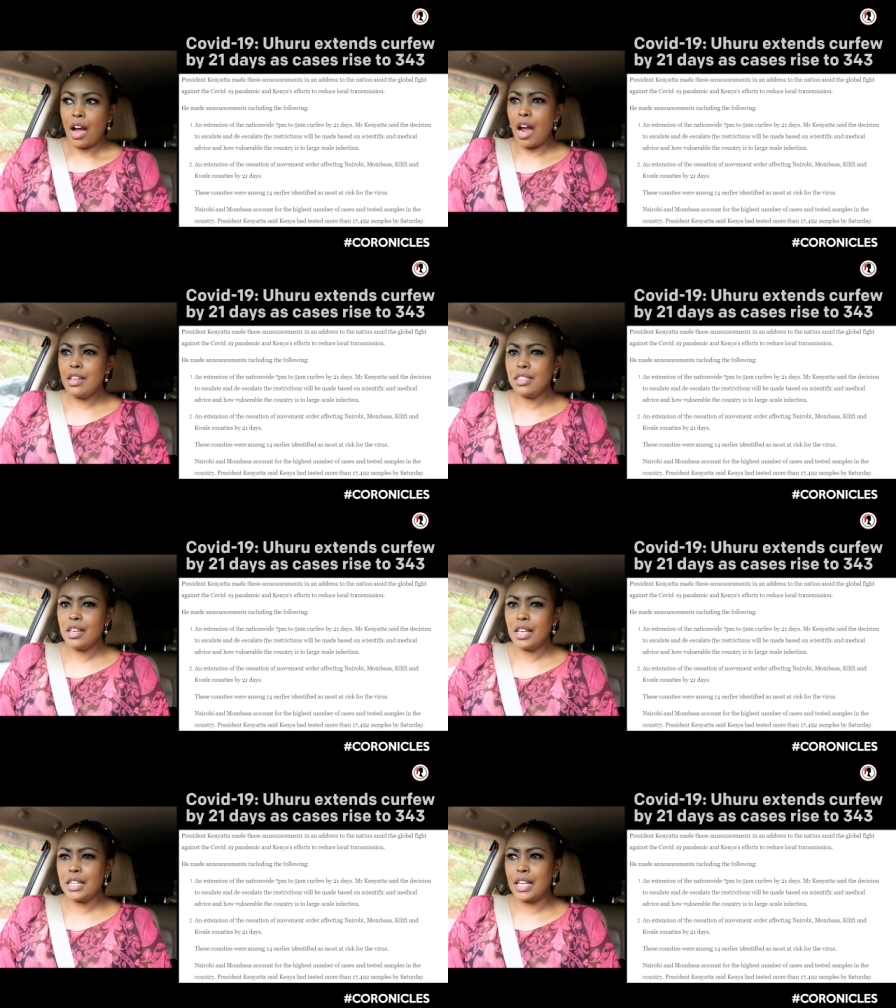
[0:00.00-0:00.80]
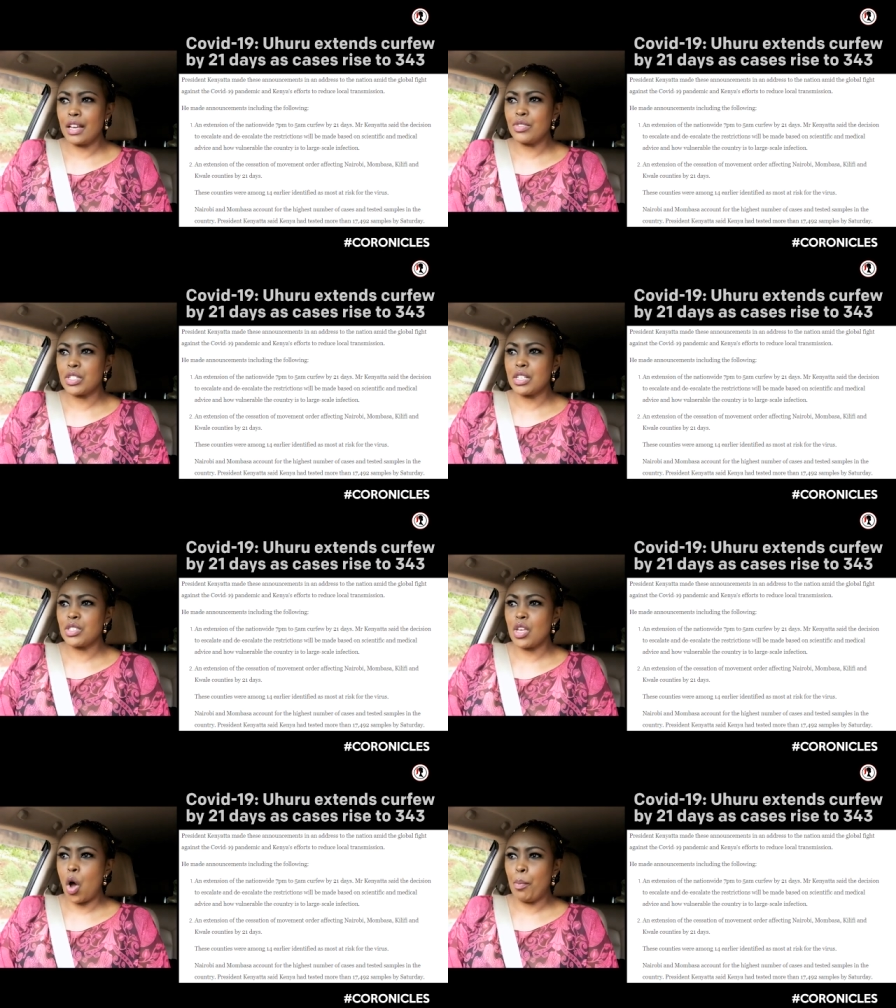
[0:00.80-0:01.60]
I think it gives us
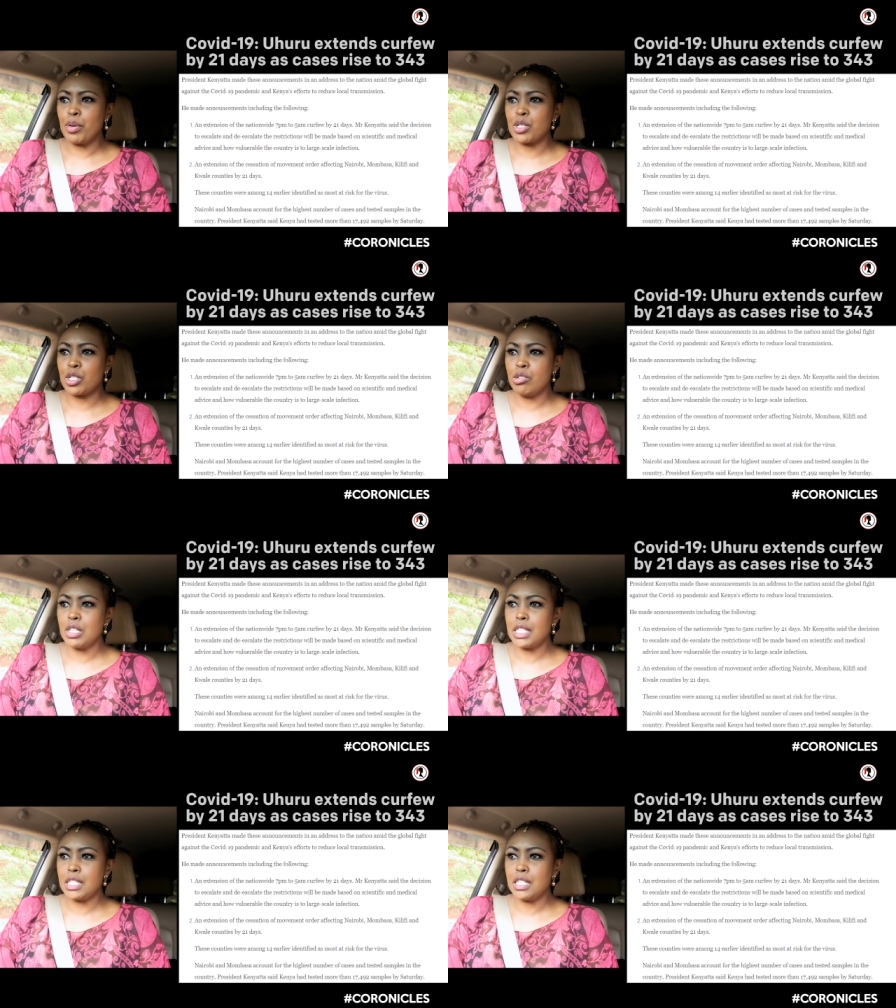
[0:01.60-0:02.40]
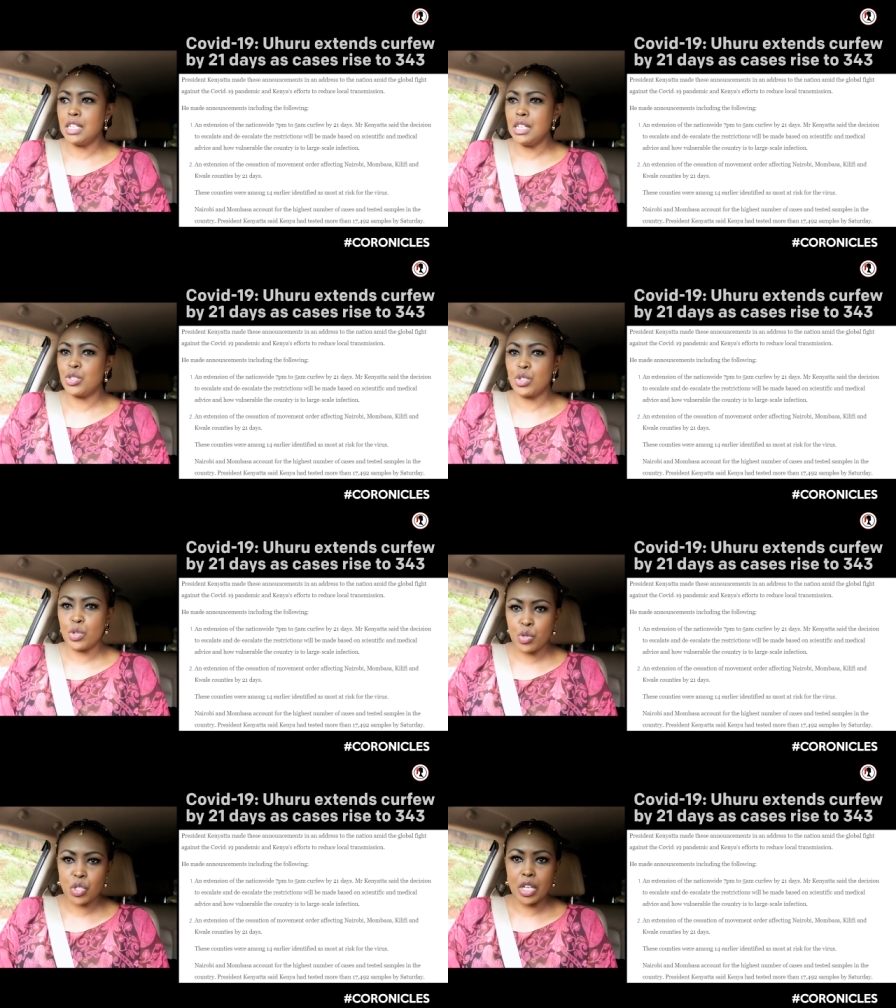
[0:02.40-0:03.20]
the opportunity to
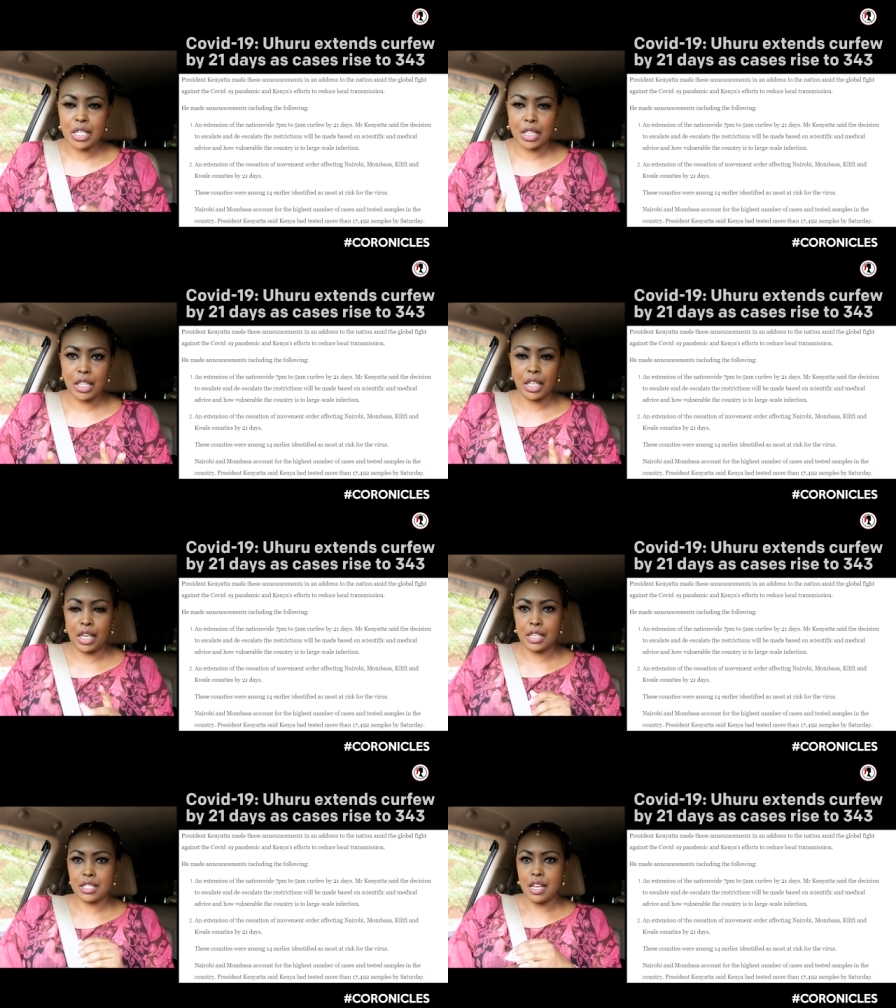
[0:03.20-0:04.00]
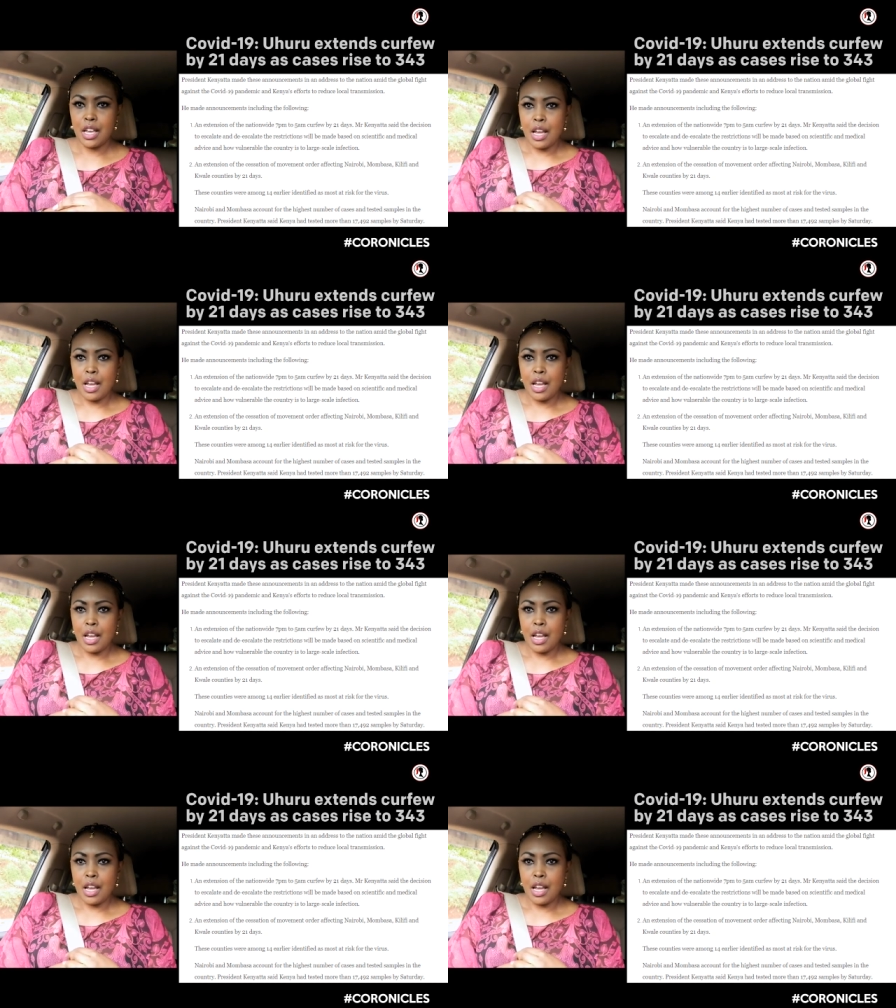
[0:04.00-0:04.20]
do certain things.